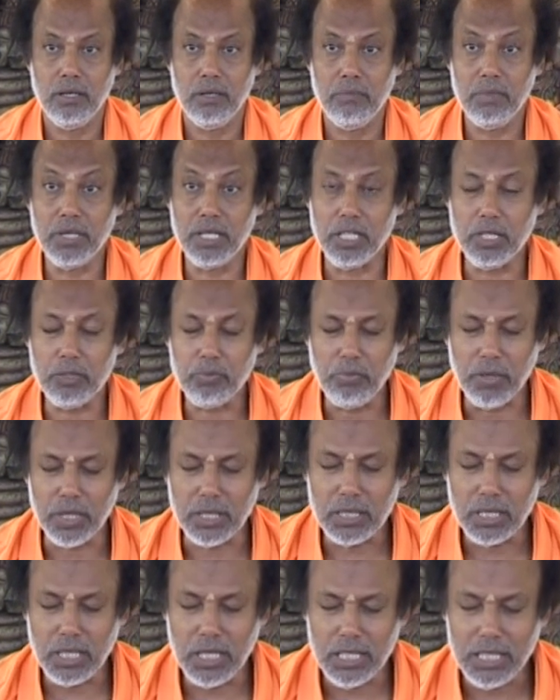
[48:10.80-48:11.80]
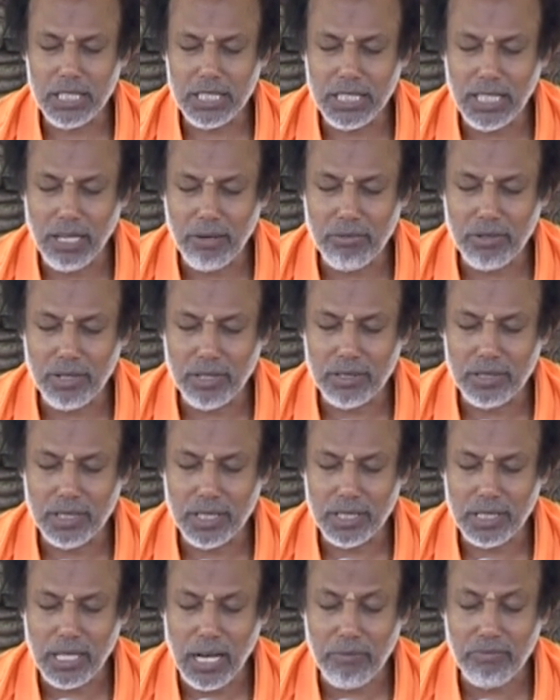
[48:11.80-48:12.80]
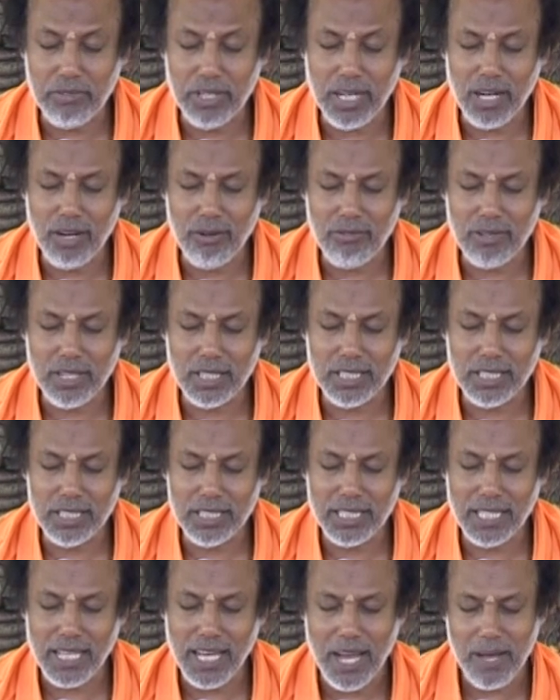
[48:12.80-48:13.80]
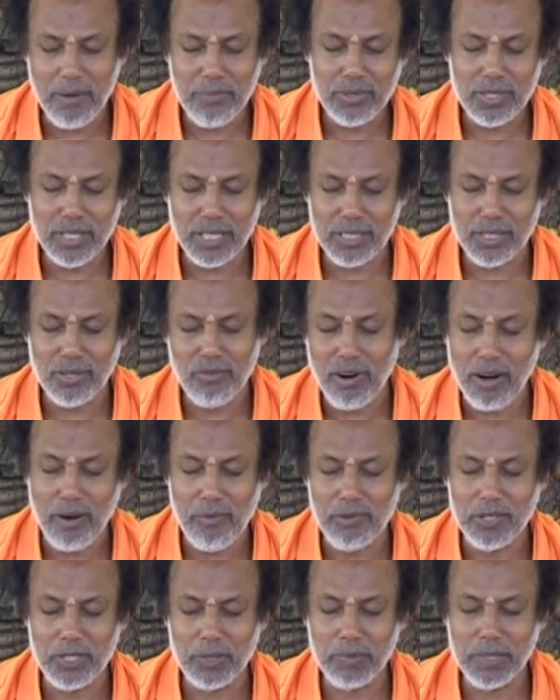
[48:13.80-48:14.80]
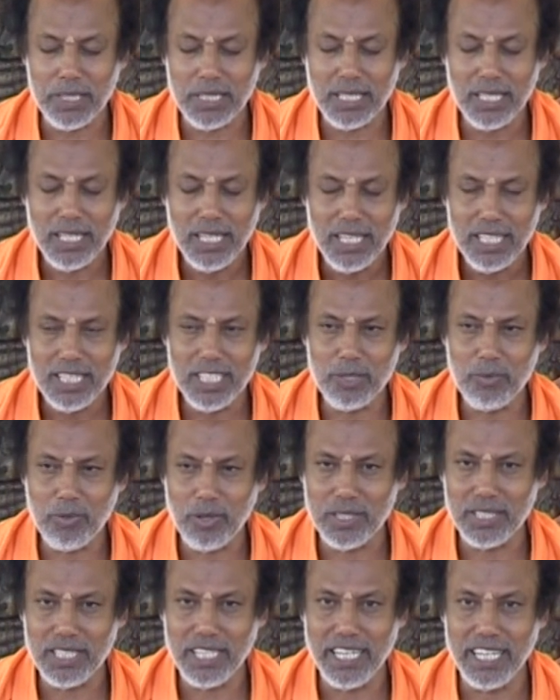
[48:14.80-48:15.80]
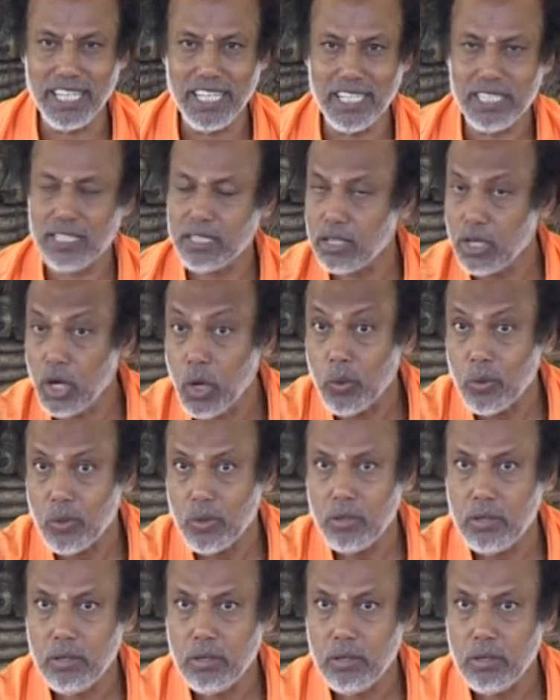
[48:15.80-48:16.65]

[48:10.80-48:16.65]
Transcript: Because person is self-conscious. Afghan Hound doesn't say, I am such a wonderful species, this fellow is an idiot. No.